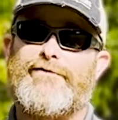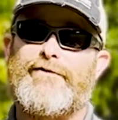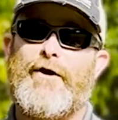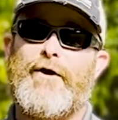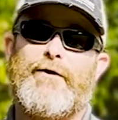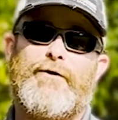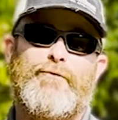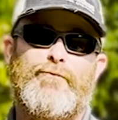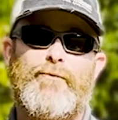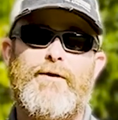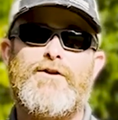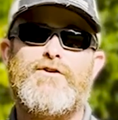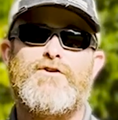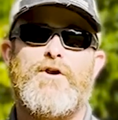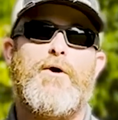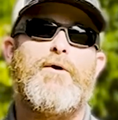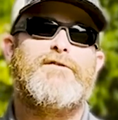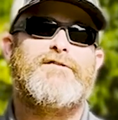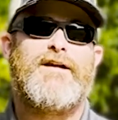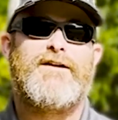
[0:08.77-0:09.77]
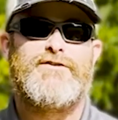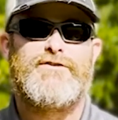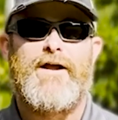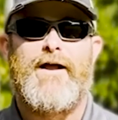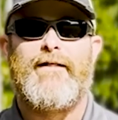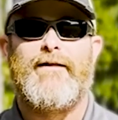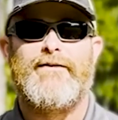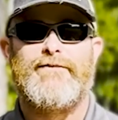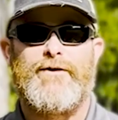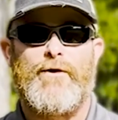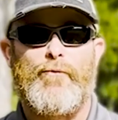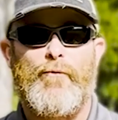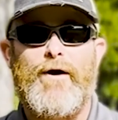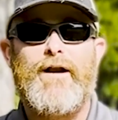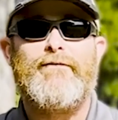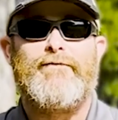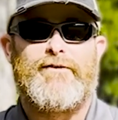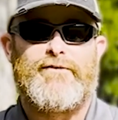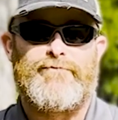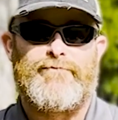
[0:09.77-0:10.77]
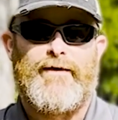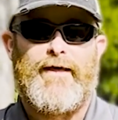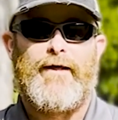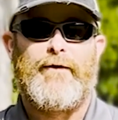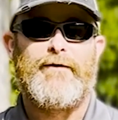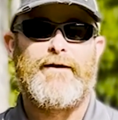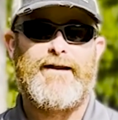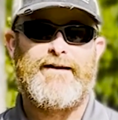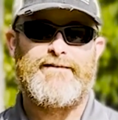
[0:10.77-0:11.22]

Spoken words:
note, we chose a challenge that one of us failed in